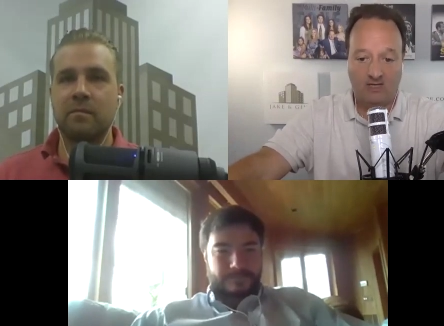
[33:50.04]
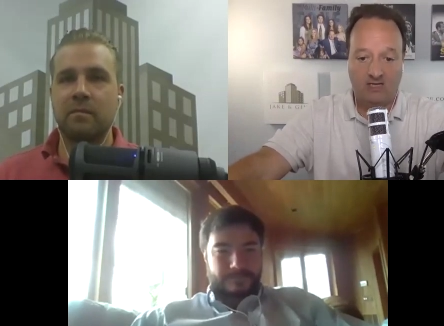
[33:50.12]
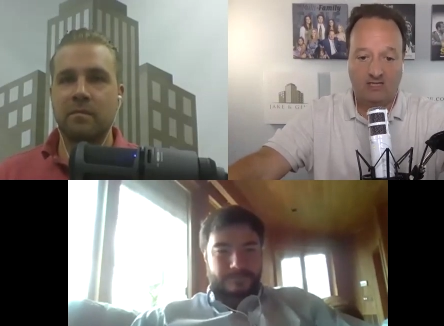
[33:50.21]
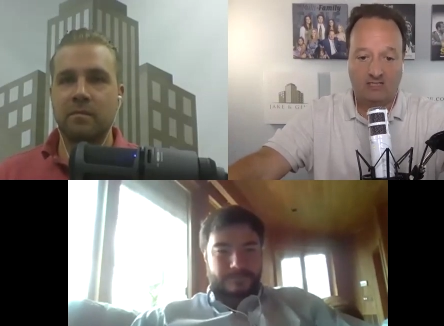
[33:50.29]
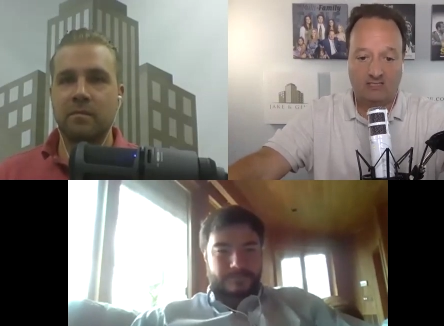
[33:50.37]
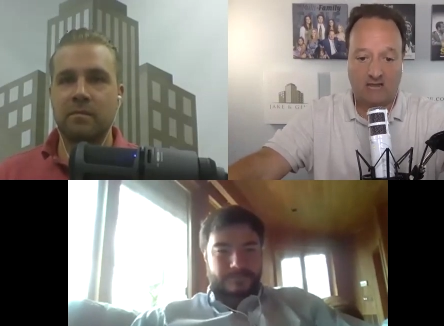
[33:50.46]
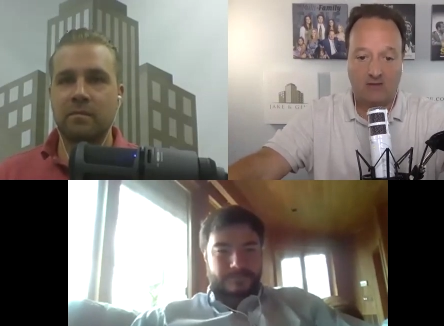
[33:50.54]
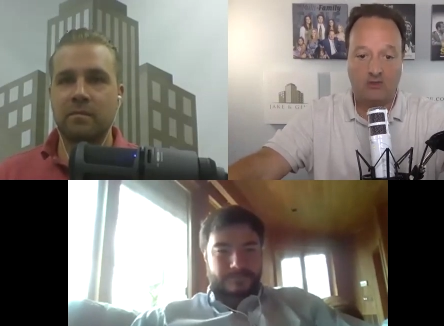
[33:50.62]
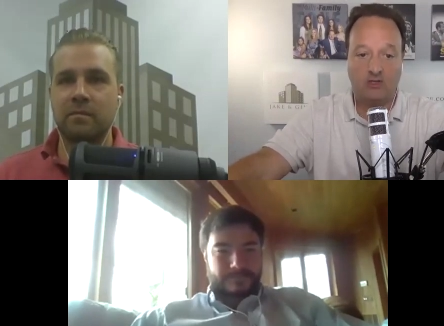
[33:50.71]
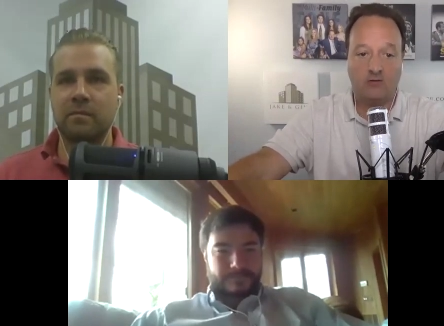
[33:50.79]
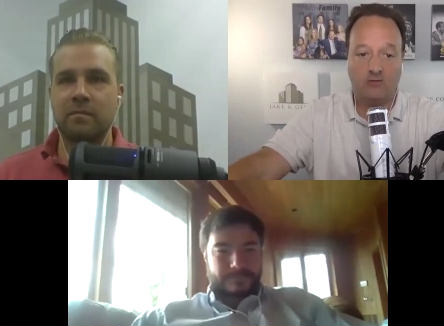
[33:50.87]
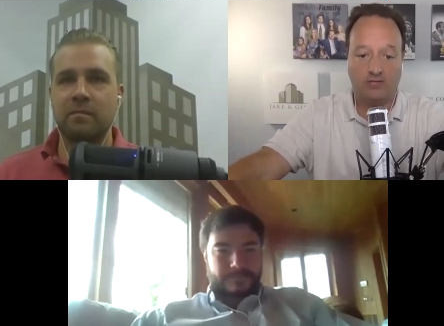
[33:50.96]
Speaker 1: He's telling
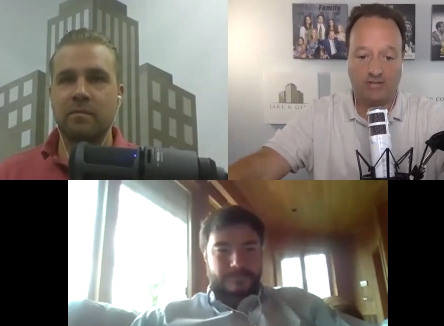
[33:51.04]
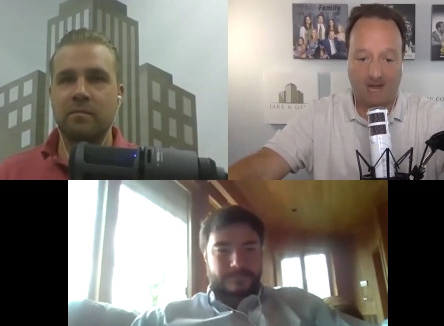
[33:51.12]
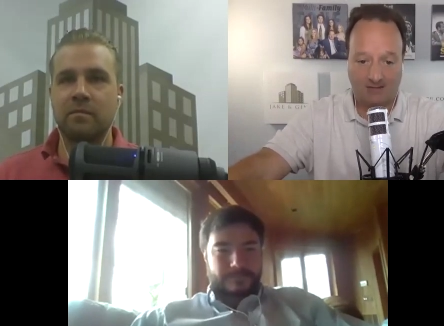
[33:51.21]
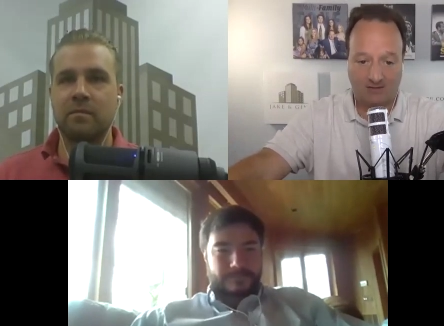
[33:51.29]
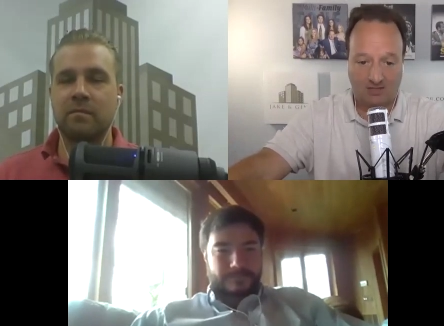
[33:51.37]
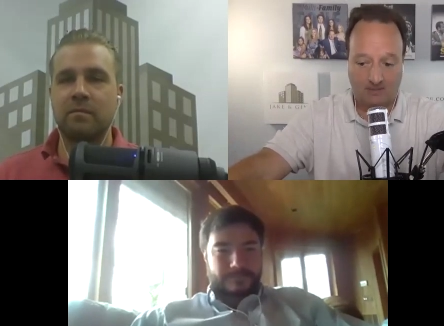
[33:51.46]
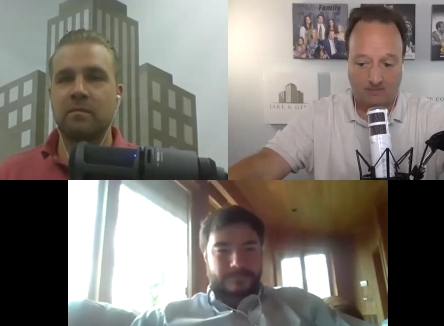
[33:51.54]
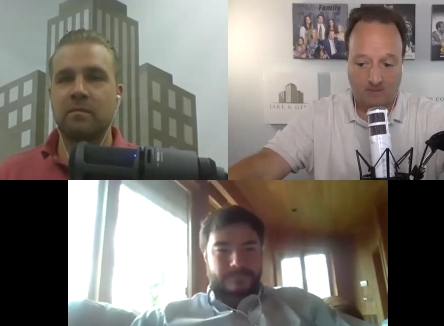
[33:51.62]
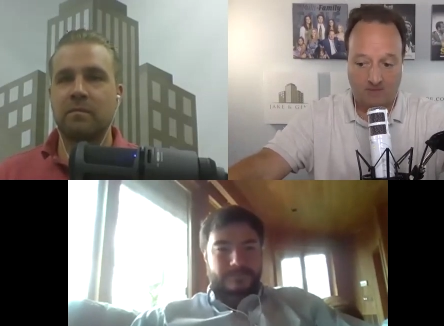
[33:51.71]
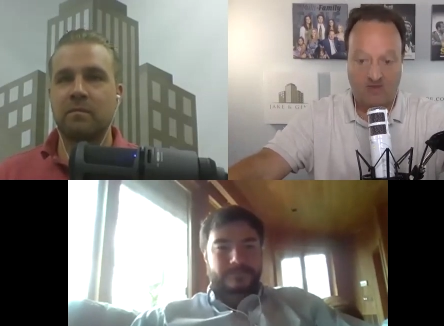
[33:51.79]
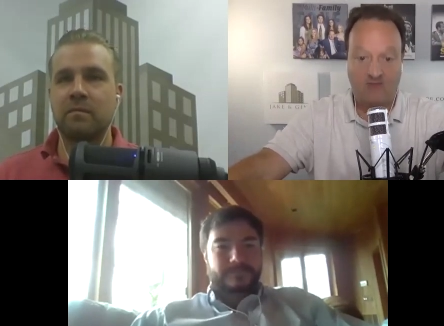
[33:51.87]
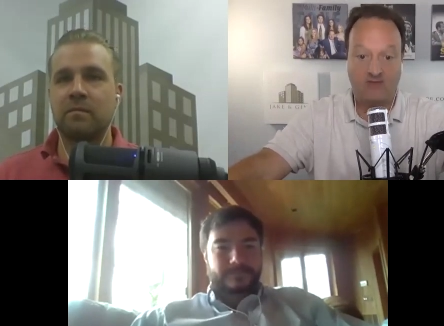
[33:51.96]
you to reach out to him.
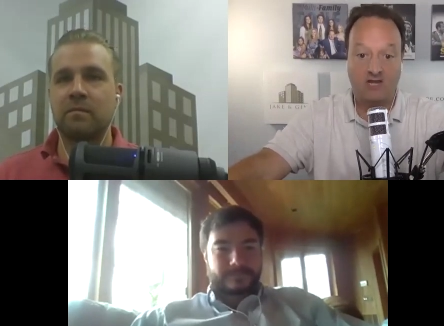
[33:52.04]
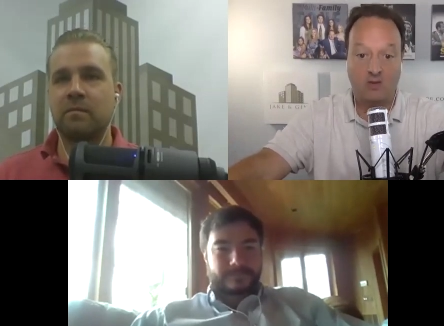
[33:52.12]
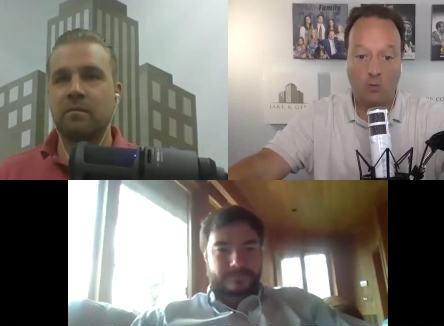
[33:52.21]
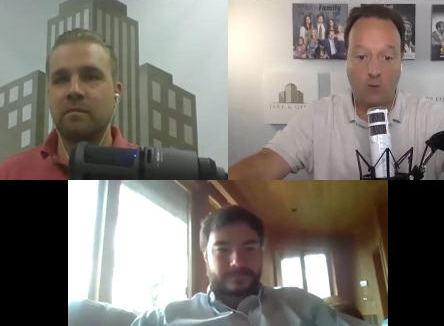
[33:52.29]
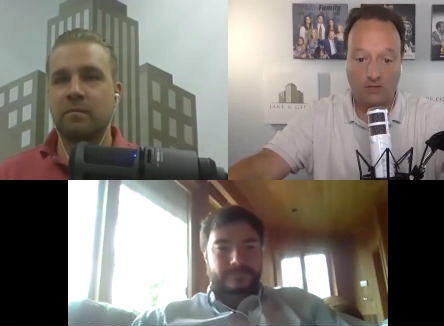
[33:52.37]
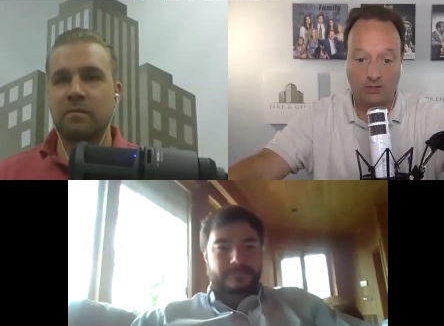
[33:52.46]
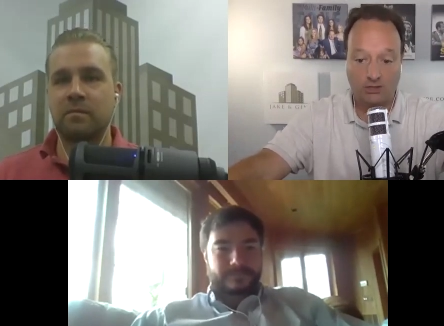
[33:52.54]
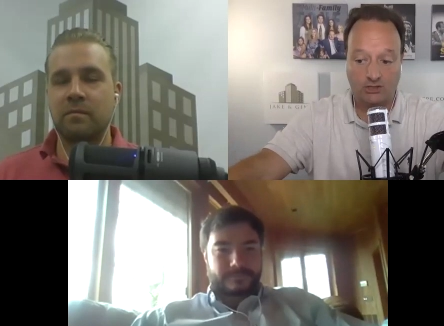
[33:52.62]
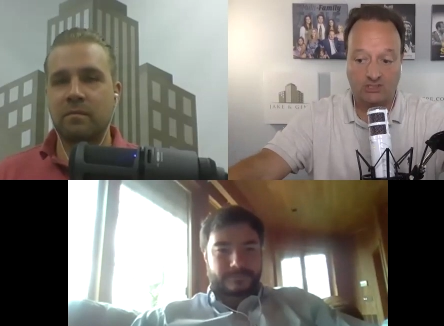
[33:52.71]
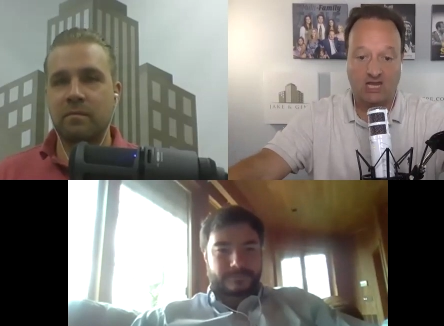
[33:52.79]
If you have any questions,